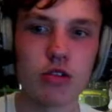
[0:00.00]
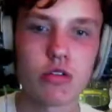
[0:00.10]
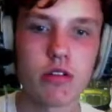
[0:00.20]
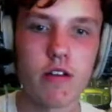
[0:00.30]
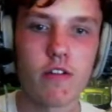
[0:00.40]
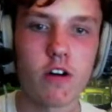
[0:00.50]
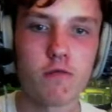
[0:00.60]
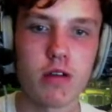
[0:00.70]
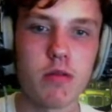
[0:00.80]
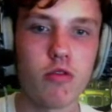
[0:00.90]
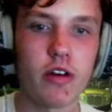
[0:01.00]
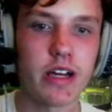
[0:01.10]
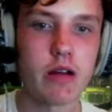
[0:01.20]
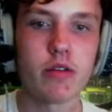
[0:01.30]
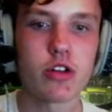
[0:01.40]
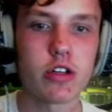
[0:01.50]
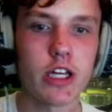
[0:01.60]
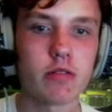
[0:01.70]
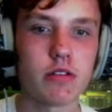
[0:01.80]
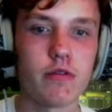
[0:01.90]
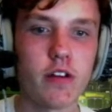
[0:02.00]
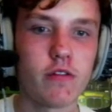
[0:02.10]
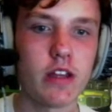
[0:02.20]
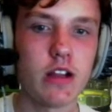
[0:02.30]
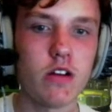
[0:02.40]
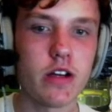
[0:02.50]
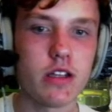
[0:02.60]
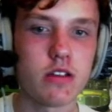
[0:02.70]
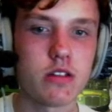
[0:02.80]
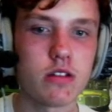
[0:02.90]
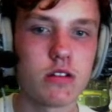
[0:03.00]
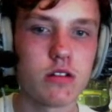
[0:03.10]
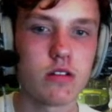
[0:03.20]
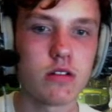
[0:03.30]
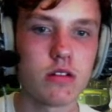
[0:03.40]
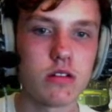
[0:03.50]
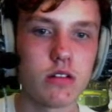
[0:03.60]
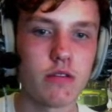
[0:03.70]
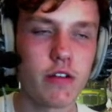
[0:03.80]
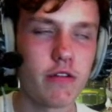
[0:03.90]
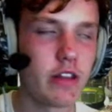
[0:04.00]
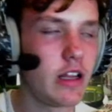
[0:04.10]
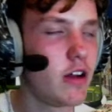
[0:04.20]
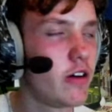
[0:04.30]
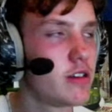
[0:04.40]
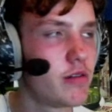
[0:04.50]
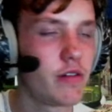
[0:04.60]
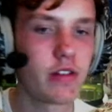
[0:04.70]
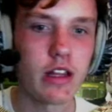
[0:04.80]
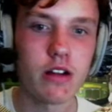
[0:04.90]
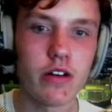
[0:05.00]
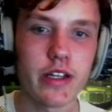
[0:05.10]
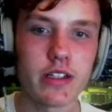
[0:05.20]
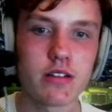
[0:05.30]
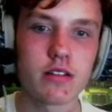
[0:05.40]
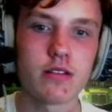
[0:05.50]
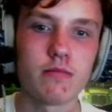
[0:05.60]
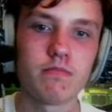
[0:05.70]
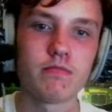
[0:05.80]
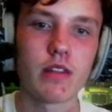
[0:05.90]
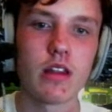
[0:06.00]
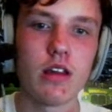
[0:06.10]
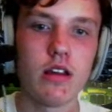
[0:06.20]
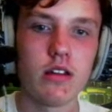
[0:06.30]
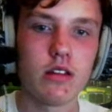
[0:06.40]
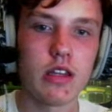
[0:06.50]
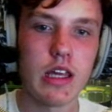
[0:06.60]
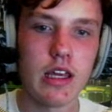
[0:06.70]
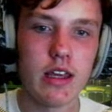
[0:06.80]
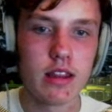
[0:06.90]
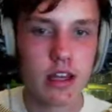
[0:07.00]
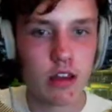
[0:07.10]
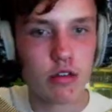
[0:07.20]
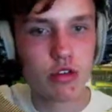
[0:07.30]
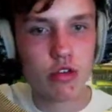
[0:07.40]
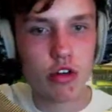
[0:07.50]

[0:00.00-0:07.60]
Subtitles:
got 25 people, and can we try and get up to 50 lights? 50 lights, 50 likes. They use